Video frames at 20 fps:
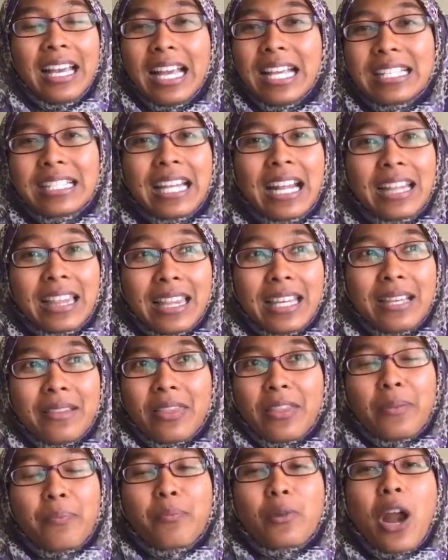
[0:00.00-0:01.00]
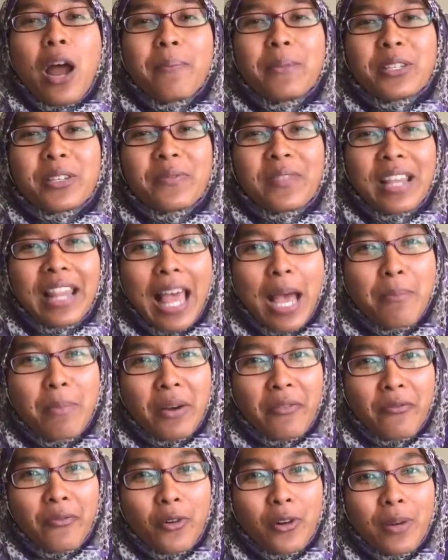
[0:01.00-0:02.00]
It's like the promise of the
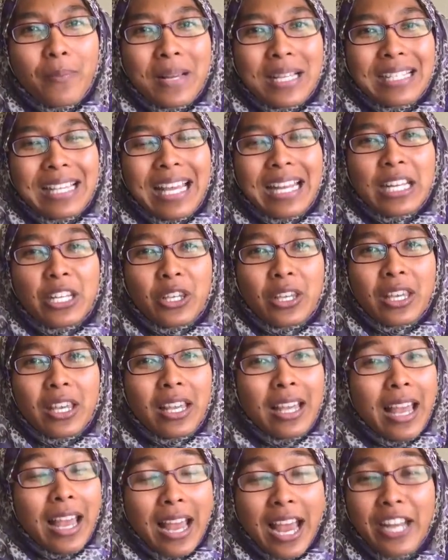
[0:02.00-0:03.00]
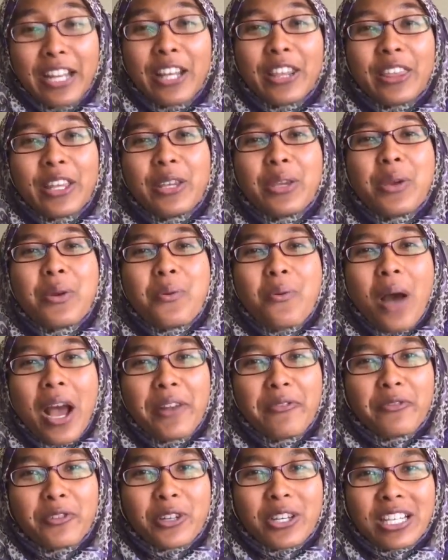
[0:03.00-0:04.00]
Landmark Forum is that anything you
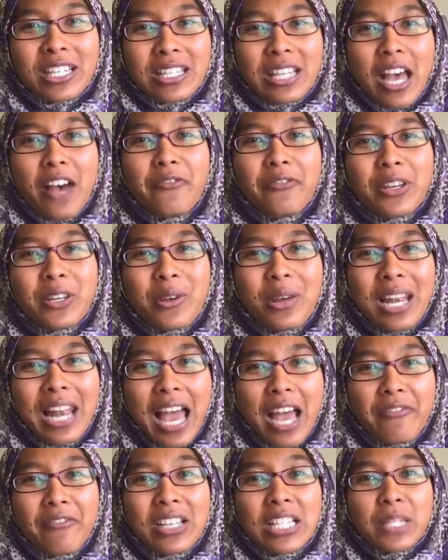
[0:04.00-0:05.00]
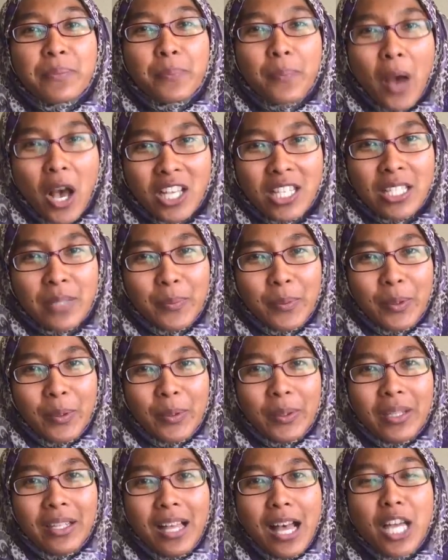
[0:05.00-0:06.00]
want for yourself in your life is
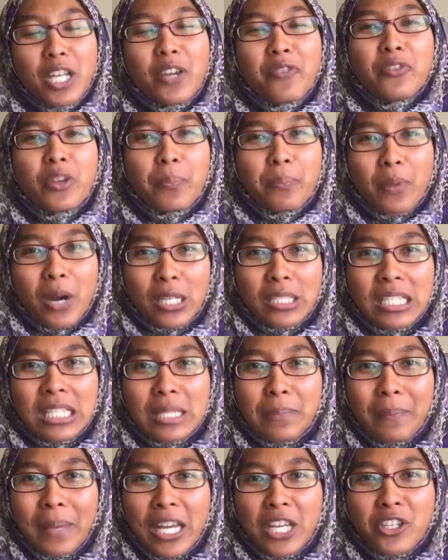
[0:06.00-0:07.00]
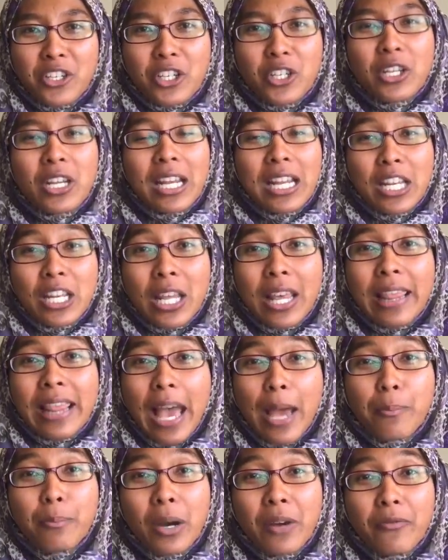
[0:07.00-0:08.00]
possible out of your participation in the
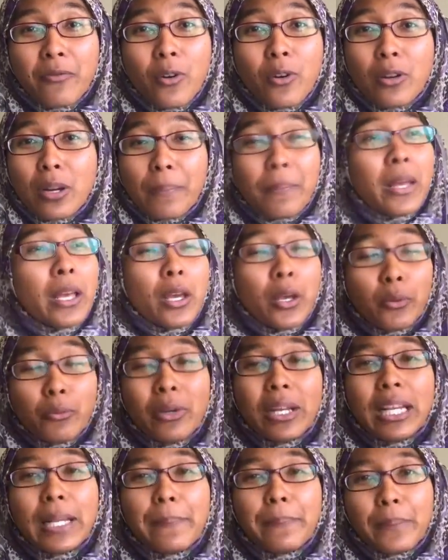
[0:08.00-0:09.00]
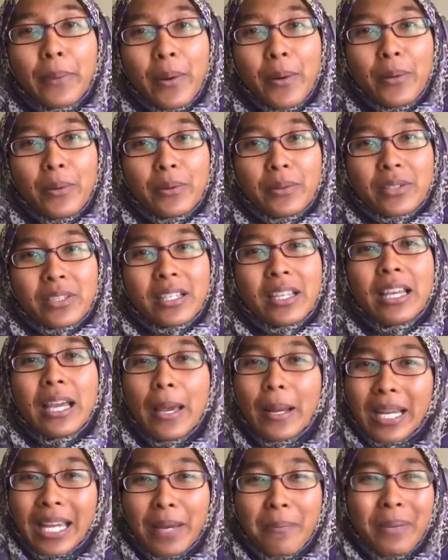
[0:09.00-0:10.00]
Landmark Forum. Really bold.
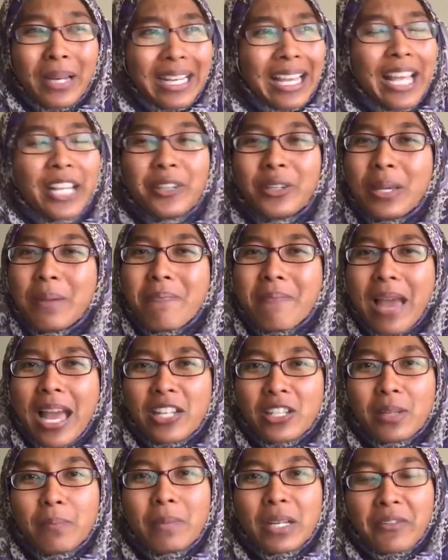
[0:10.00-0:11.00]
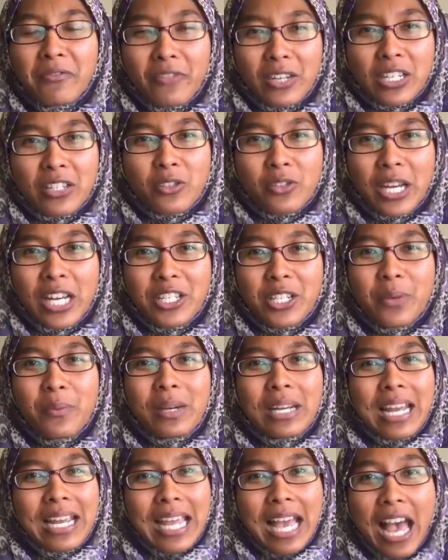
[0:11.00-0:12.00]
Okay, but can you imagine my frustration
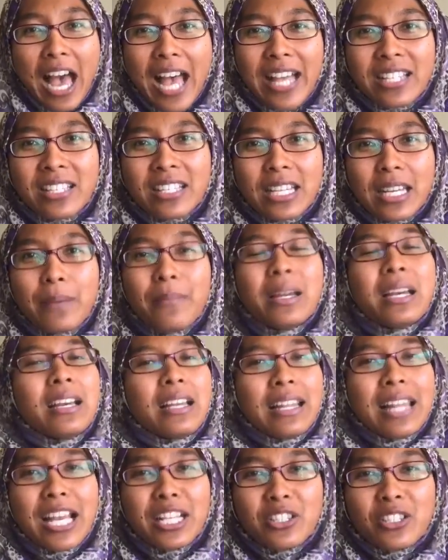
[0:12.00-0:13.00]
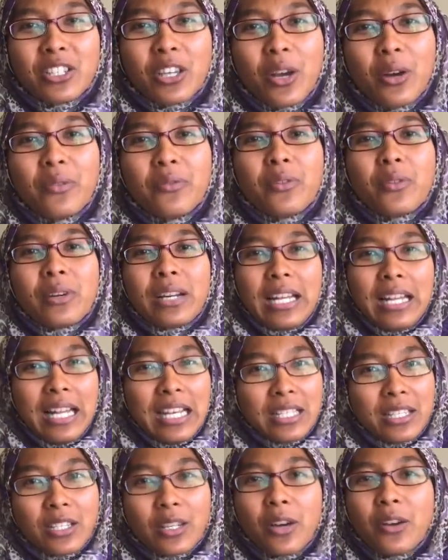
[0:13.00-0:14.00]
when I asked him, let's go for it,
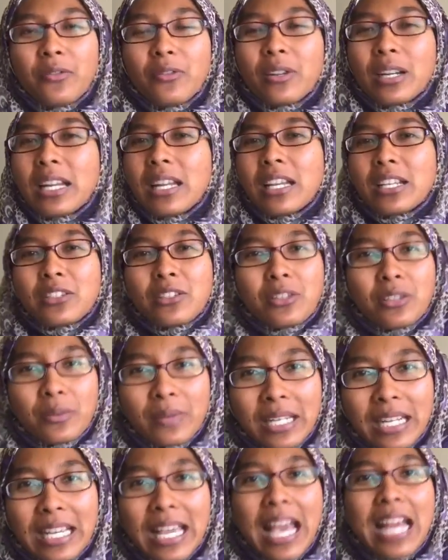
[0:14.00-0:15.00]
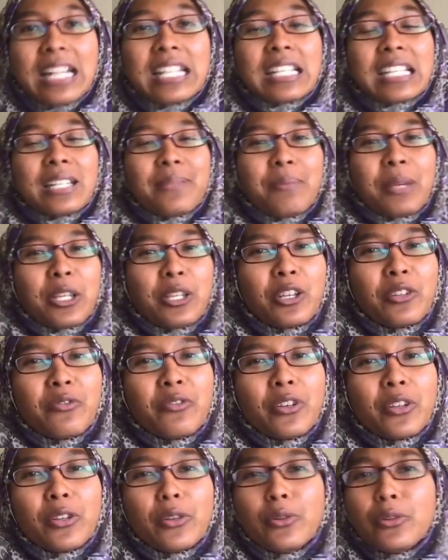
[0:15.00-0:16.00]
let's go for it, let's do it again, it's gonna be good
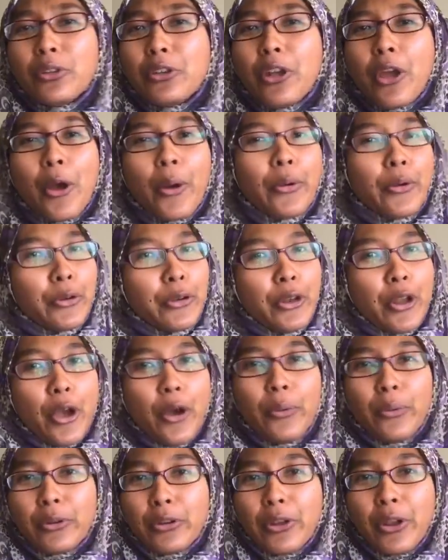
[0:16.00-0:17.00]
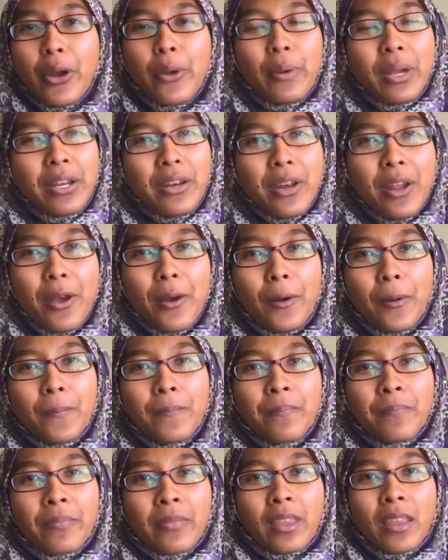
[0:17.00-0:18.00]
for you. No, no, no, and no.
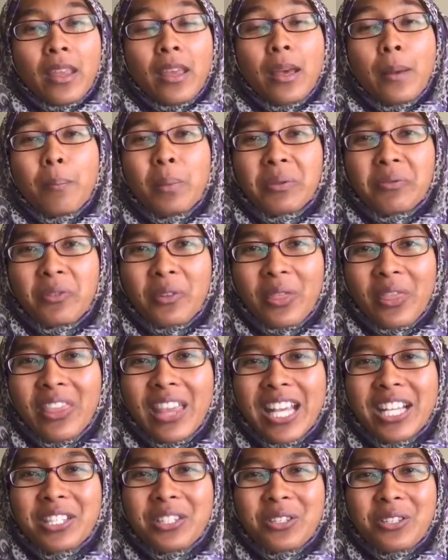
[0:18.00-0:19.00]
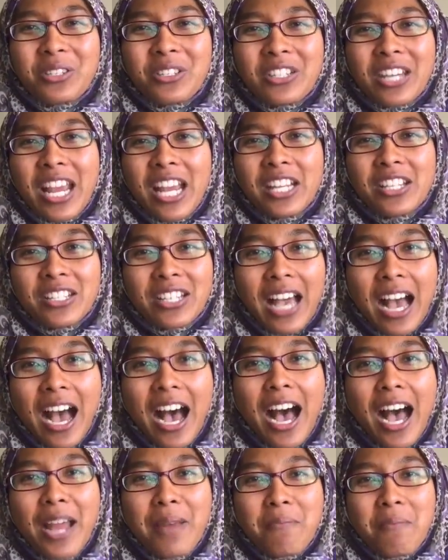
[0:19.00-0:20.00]
But for things to change,
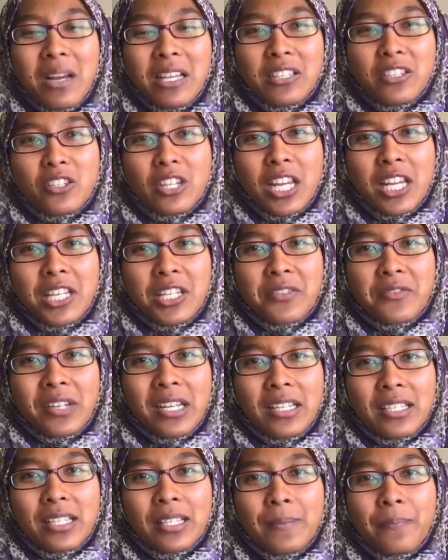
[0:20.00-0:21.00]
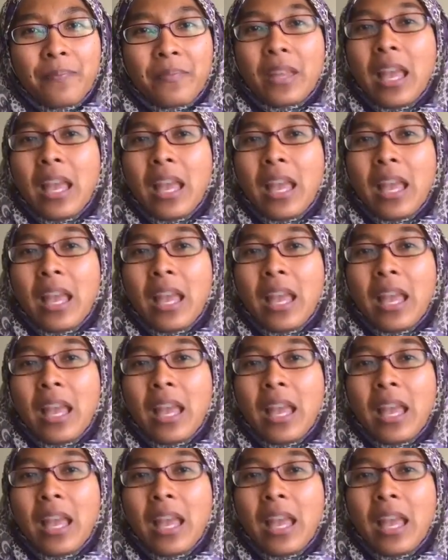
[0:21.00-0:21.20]
I must change first.